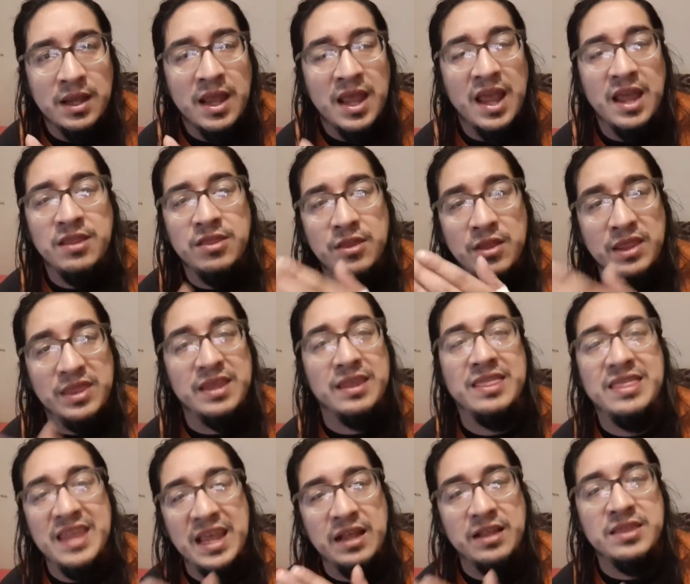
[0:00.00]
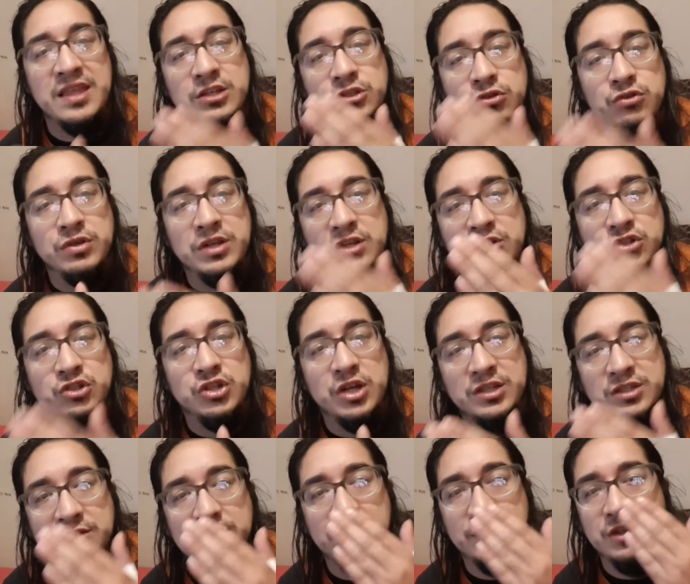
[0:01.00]
And to think that you can
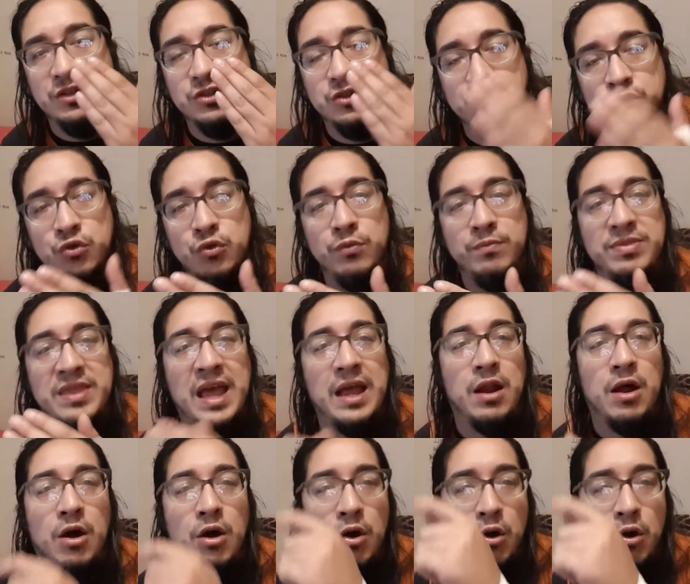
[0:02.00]
just assume that,